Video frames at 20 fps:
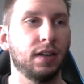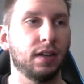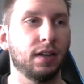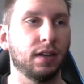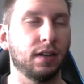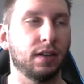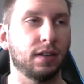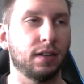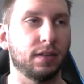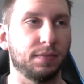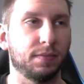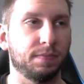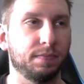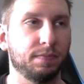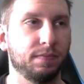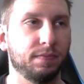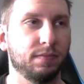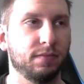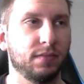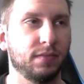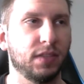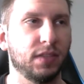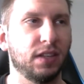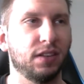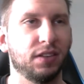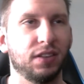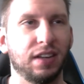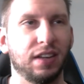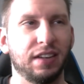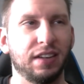Um, you know,
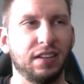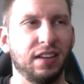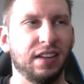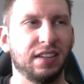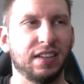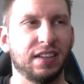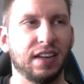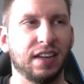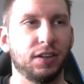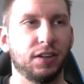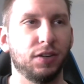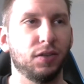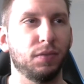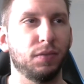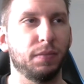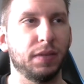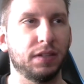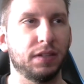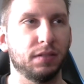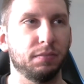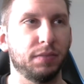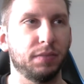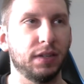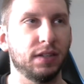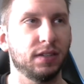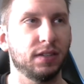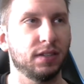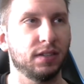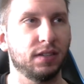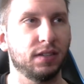I, I kind of know bits and
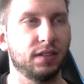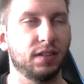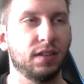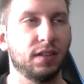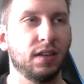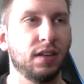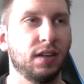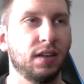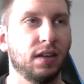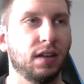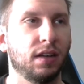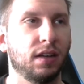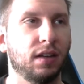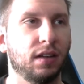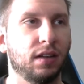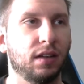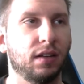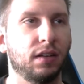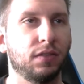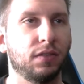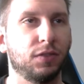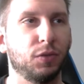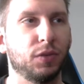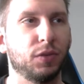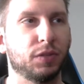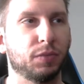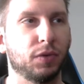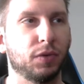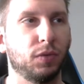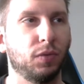pieces uh, of the
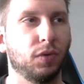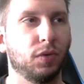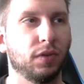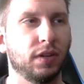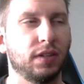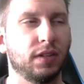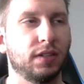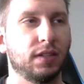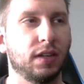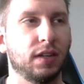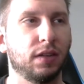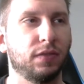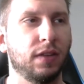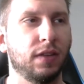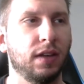Whisper War and stuff,